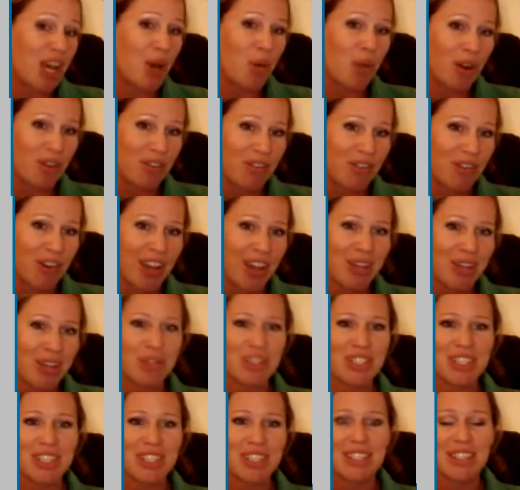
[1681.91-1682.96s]
Check qualified,
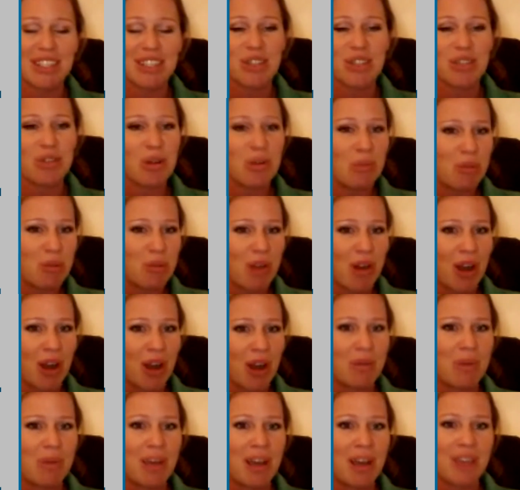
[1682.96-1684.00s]
which she's extremely
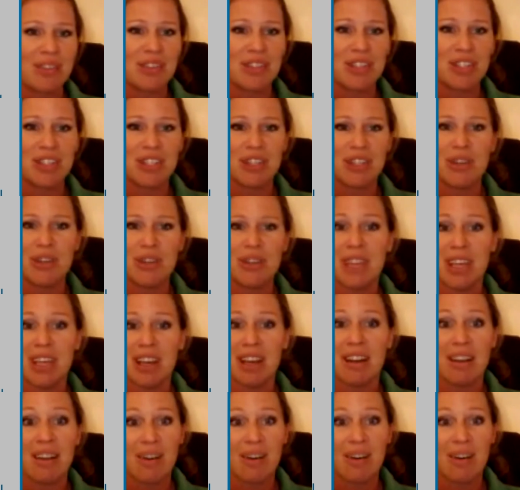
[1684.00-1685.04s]
proud about and she's
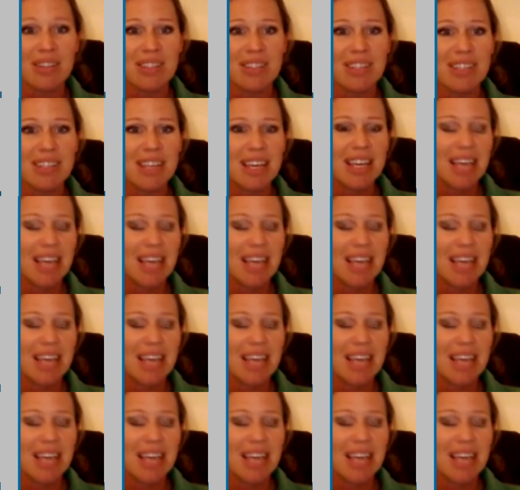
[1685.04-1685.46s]
using a lot.